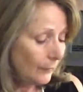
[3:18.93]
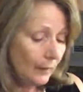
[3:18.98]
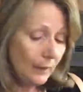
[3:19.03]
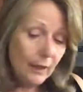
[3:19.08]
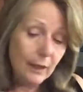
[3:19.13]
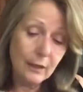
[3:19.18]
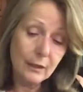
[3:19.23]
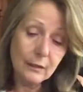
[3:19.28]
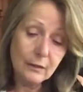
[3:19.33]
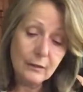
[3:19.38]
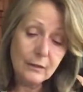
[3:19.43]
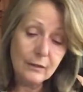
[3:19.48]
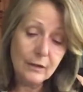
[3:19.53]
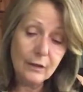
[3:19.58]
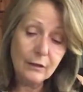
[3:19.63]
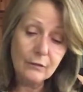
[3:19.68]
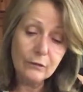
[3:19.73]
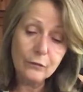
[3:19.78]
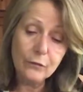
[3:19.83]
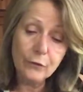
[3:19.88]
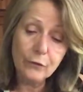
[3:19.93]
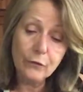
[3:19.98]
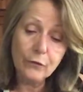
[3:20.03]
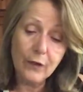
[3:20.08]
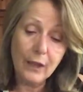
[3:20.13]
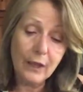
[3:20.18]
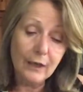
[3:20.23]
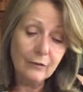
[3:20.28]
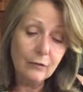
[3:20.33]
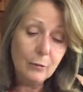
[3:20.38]
and it says for
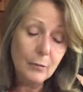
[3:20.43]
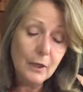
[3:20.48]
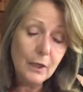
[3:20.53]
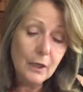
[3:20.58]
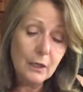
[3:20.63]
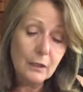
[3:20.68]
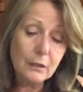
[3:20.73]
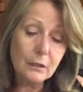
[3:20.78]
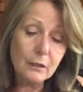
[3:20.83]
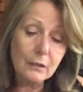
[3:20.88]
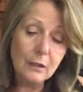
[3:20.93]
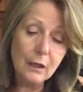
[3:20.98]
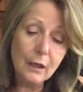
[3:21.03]
5 minutes.